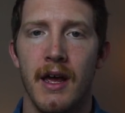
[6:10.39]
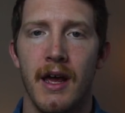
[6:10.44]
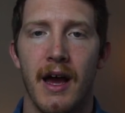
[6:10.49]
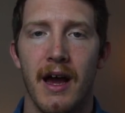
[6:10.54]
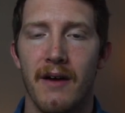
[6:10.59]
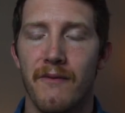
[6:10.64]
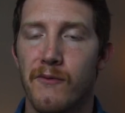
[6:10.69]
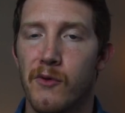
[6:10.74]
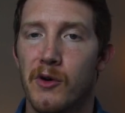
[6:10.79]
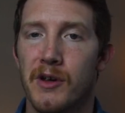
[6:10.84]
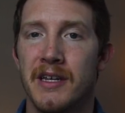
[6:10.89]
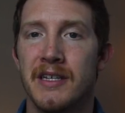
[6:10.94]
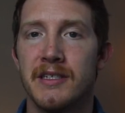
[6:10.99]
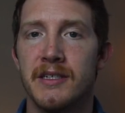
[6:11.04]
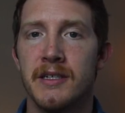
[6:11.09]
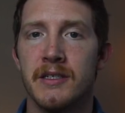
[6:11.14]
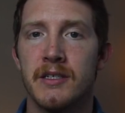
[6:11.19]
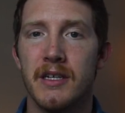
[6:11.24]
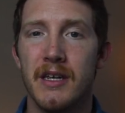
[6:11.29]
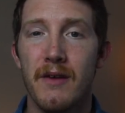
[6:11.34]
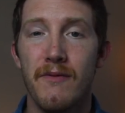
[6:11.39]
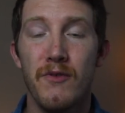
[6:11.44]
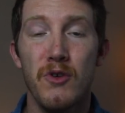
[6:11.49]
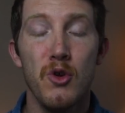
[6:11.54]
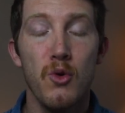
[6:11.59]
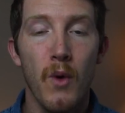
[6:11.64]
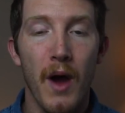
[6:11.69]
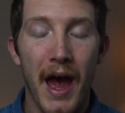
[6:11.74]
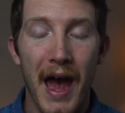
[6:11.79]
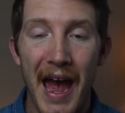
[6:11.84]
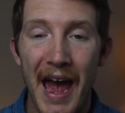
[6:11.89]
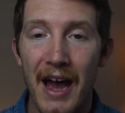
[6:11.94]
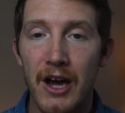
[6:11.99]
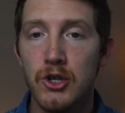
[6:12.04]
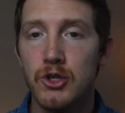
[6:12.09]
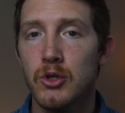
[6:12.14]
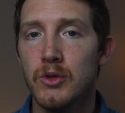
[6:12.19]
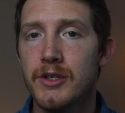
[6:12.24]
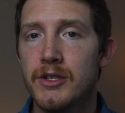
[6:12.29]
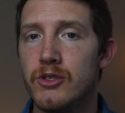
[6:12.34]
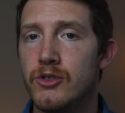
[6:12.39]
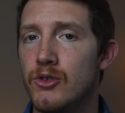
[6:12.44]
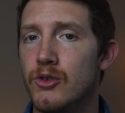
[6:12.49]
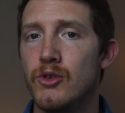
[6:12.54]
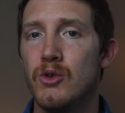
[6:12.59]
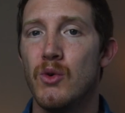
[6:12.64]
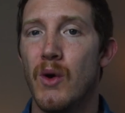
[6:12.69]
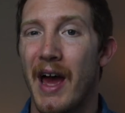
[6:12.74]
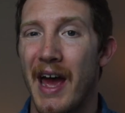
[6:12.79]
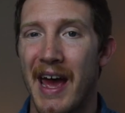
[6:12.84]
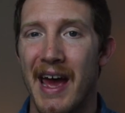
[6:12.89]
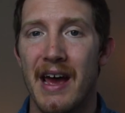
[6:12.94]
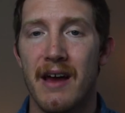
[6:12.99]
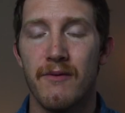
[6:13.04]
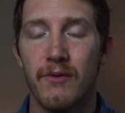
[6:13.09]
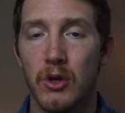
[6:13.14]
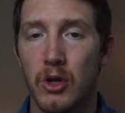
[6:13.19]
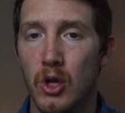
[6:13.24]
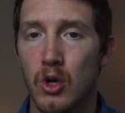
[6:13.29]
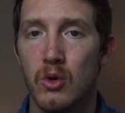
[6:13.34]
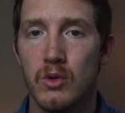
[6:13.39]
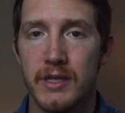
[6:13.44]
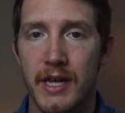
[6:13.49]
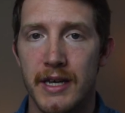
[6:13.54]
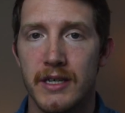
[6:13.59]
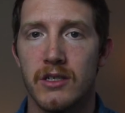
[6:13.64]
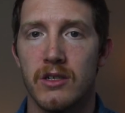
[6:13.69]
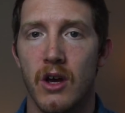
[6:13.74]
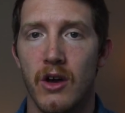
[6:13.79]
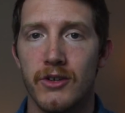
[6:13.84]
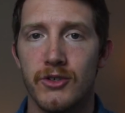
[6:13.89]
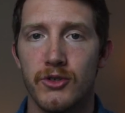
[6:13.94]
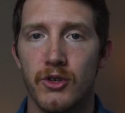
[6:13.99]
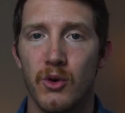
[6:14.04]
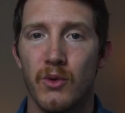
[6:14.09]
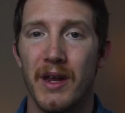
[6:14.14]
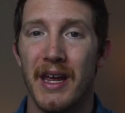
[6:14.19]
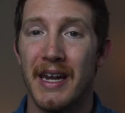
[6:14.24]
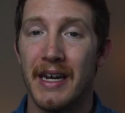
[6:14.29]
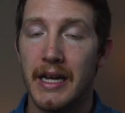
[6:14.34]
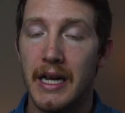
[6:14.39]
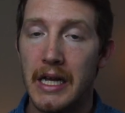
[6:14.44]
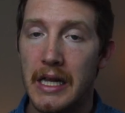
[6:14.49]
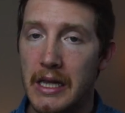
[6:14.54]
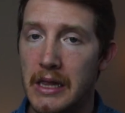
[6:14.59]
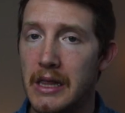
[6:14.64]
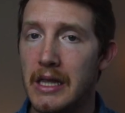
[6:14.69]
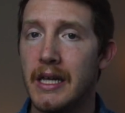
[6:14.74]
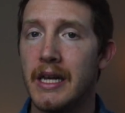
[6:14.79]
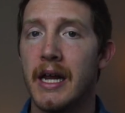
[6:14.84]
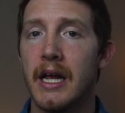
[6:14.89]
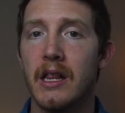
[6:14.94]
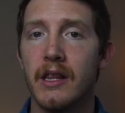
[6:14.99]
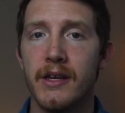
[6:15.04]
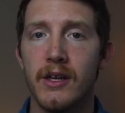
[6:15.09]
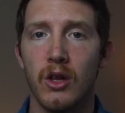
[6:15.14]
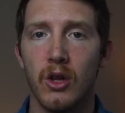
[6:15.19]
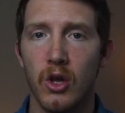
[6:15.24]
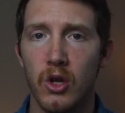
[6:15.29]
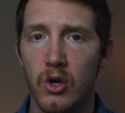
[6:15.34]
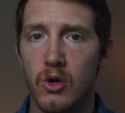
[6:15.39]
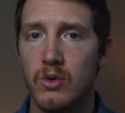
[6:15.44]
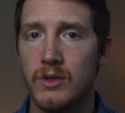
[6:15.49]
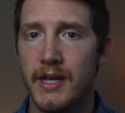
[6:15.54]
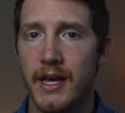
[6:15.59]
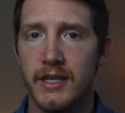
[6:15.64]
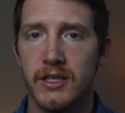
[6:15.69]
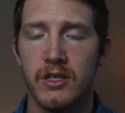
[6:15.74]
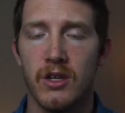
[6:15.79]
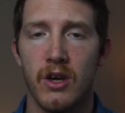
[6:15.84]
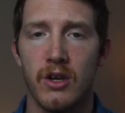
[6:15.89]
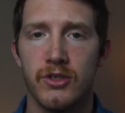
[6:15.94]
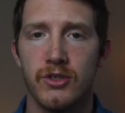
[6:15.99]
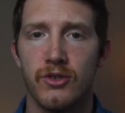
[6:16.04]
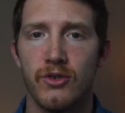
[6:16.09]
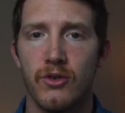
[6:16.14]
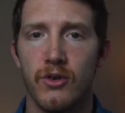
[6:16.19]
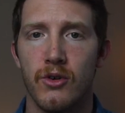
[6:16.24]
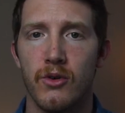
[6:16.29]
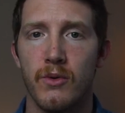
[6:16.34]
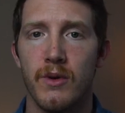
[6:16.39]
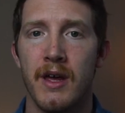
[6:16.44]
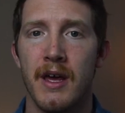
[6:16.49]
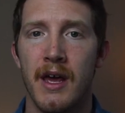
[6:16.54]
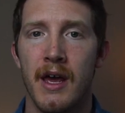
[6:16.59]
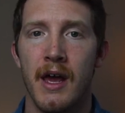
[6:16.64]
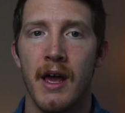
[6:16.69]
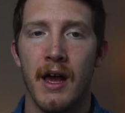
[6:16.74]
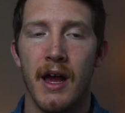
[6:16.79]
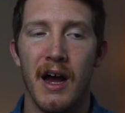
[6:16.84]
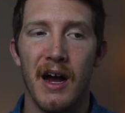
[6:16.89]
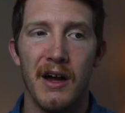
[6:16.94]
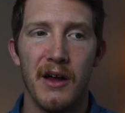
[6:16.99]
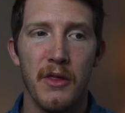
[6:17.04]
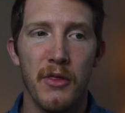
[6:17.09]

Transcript: Uh, for instance, if you actually do have low testosterone and clinically low testosterone, uh,